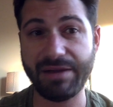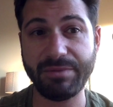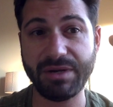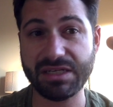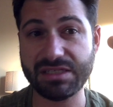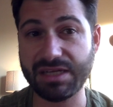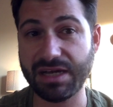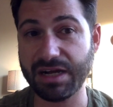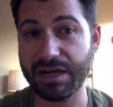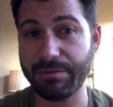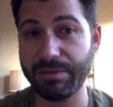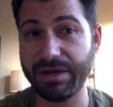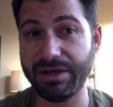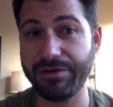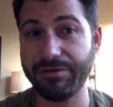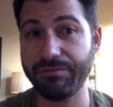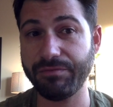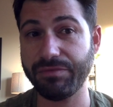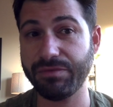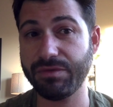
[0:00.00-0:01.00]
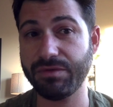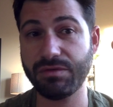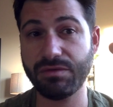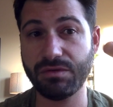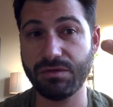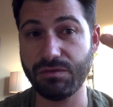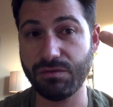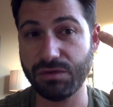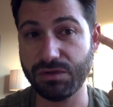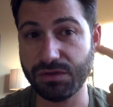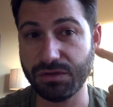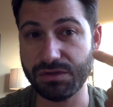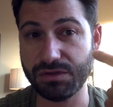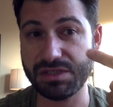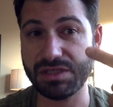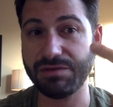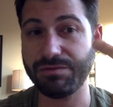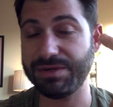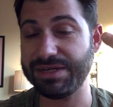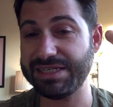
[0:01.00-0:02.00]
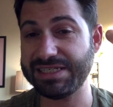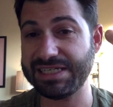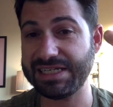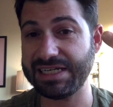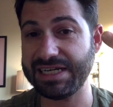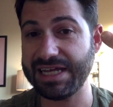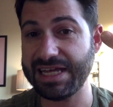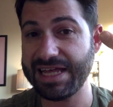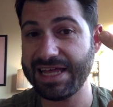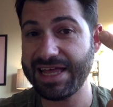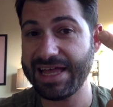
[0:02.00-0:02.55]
I'm going to talk about using Reason